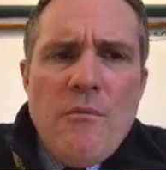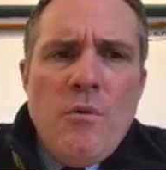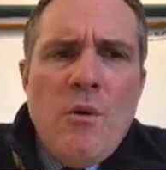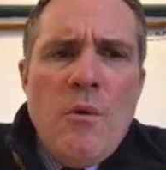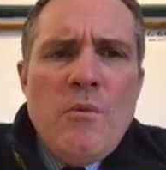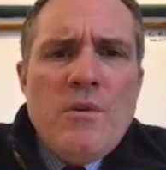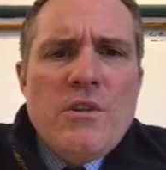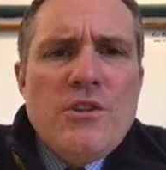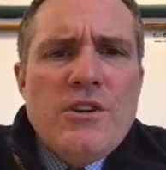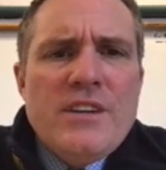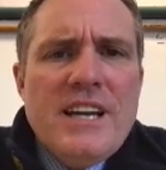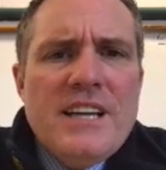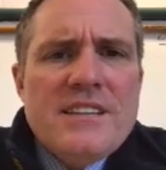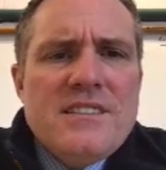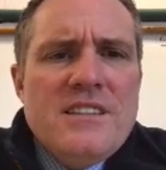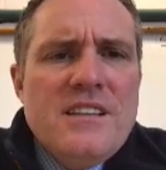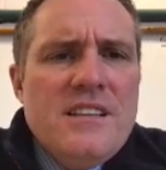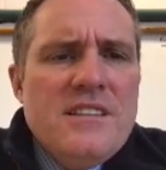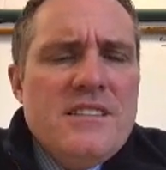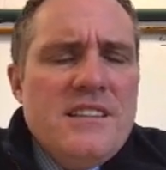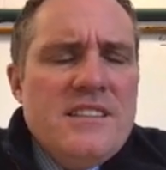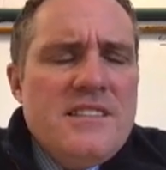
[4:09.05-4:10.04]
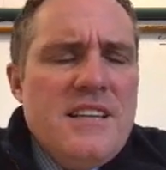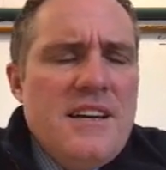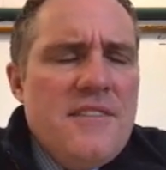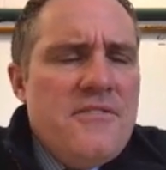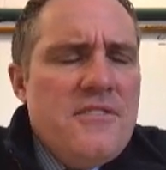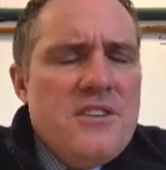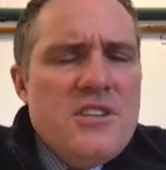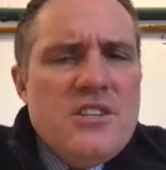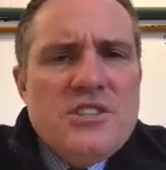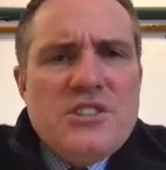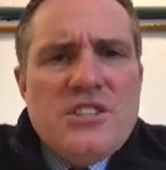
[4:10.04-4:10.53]
When we look at the
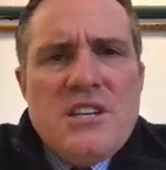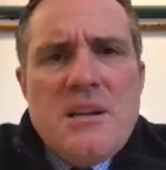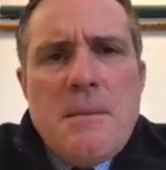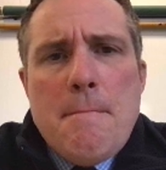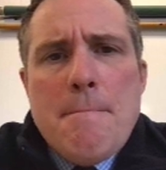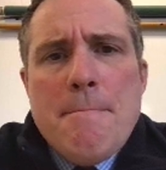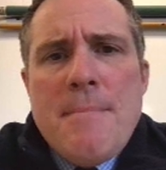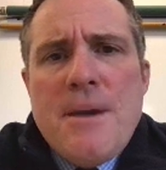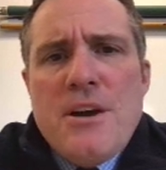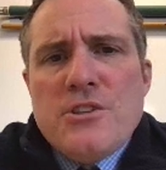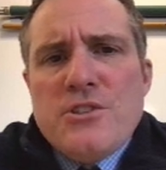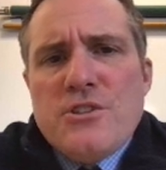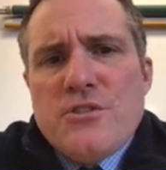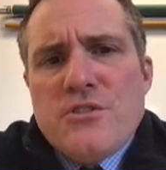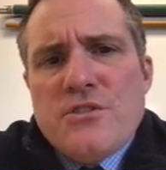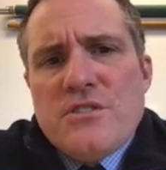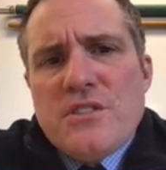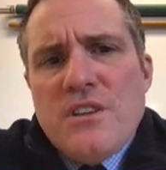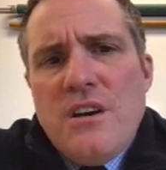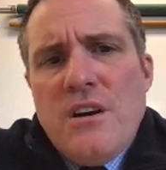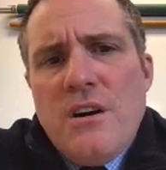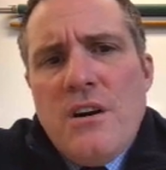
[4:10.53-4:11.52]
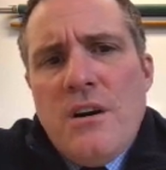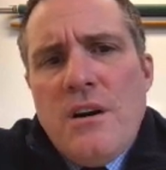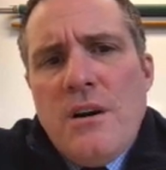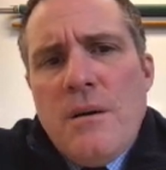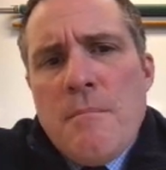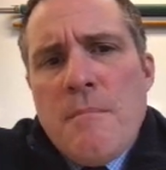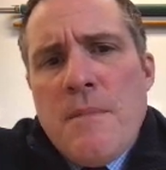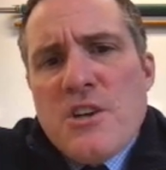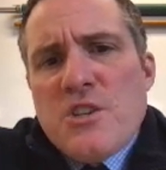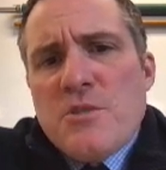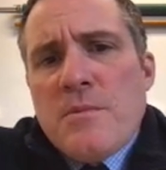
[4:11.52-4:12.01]
definition, it measures
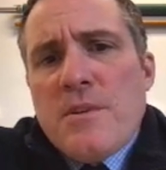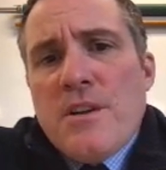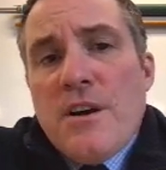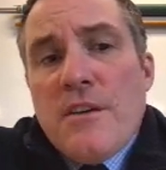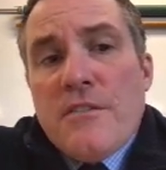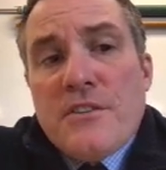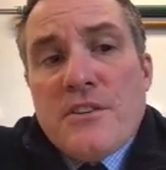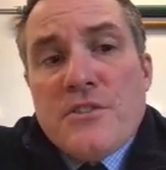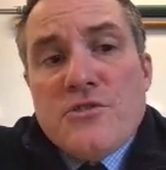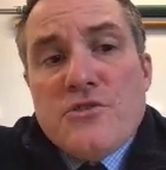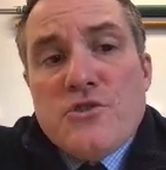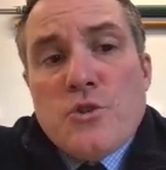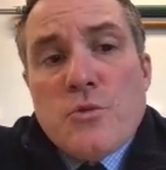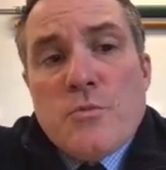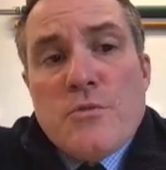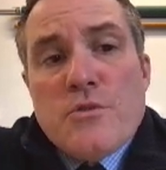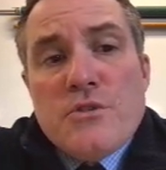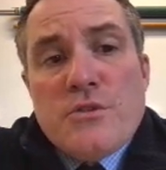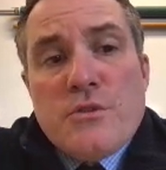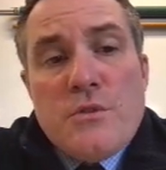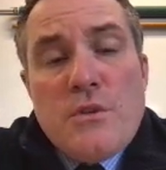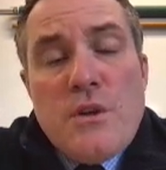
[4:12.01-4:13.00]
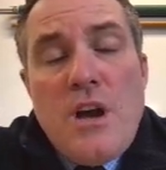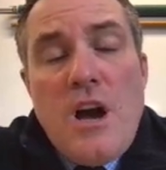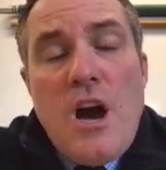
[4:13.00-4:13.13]
measurement of consumers,